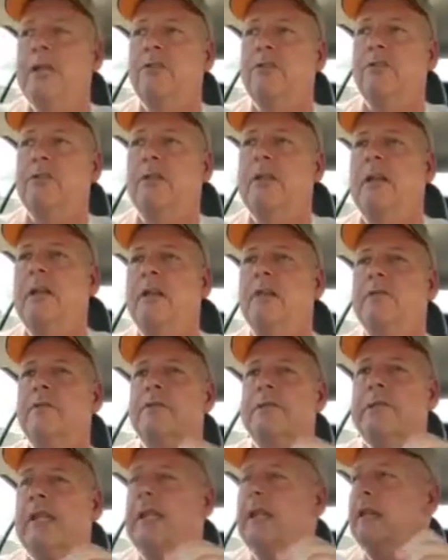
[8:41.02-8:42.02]
sure they
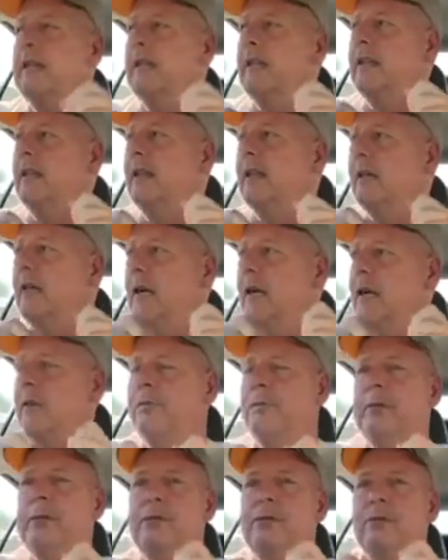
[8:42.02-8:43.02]
understand that they're
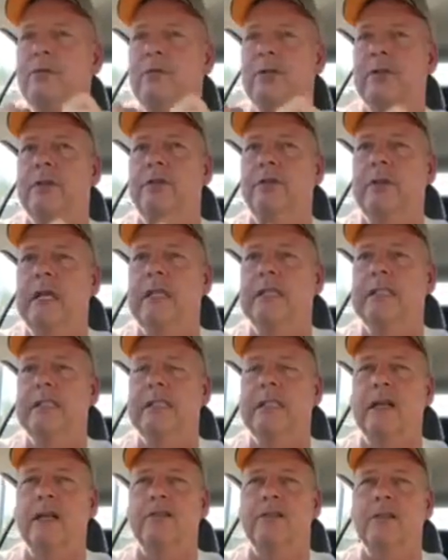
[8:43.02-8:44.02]
helping you with the right
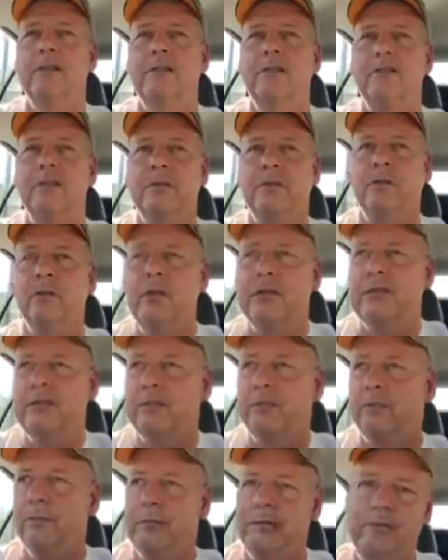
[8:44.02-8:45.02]
stuff, because you don't want to
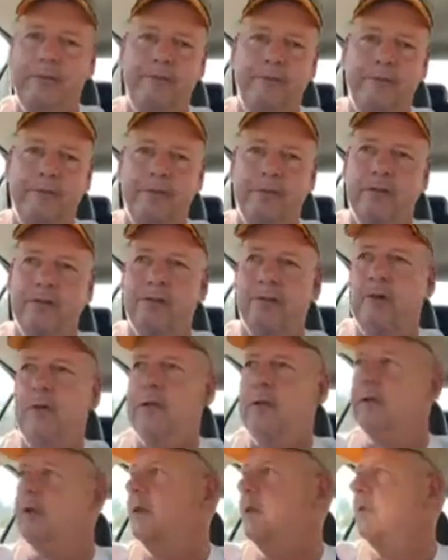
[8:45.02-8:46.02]
waste your money, first of
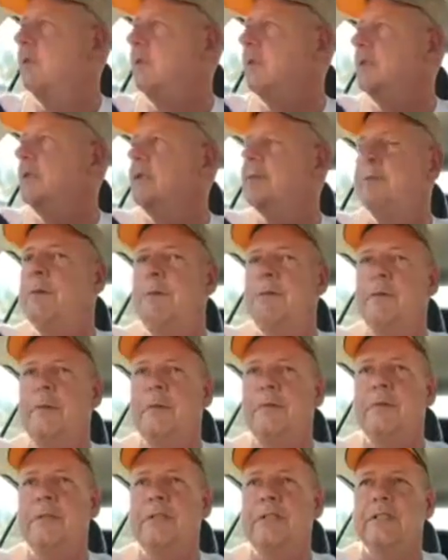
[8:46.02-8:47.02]
all, and you don't want to just be
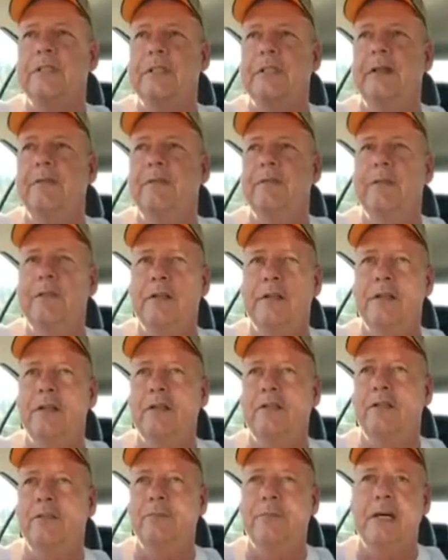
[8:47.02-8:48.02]
putting a bunch of stuff in there
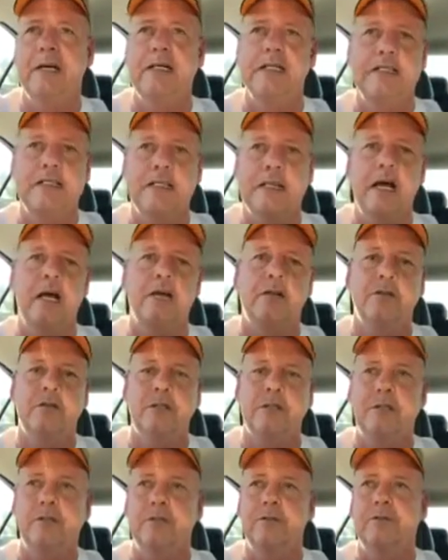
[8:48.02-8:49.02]
that your body's not going
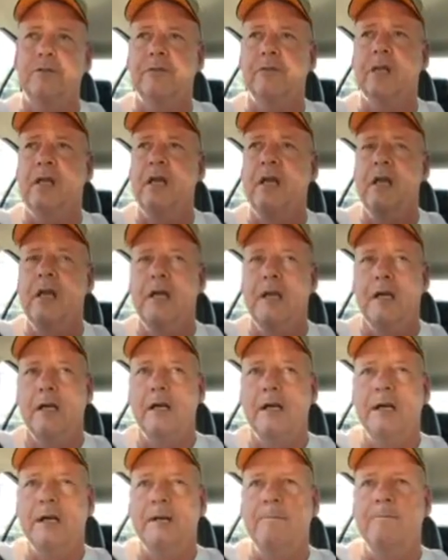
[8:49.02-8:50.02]
to use.
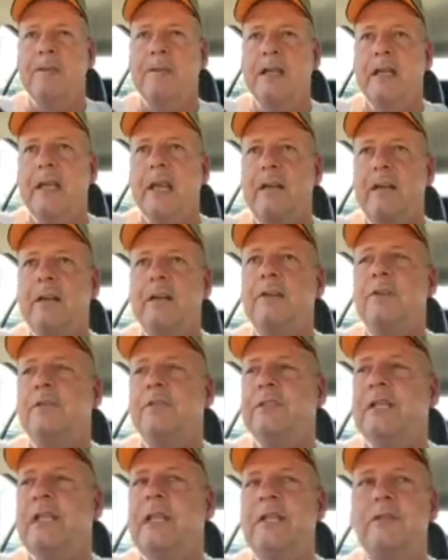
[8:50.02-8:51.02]
And
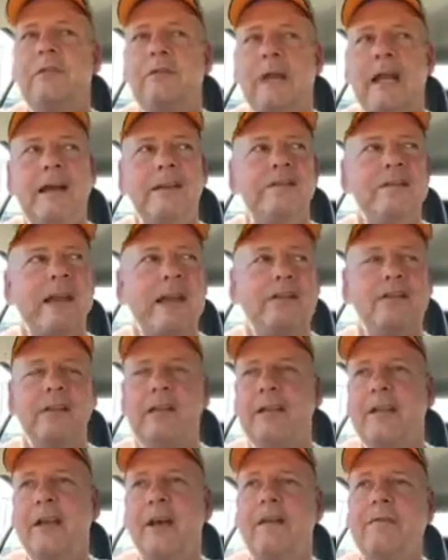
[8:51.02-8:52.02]
understand, you have to have
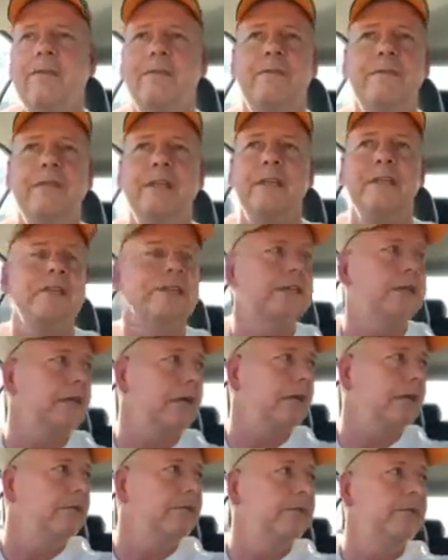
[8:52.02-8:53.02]
enough of this
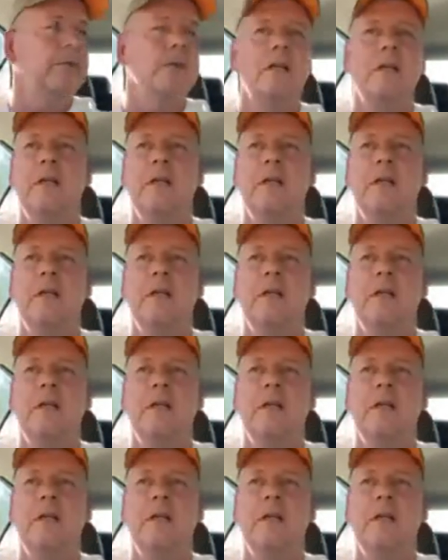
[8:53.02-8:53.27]
stuff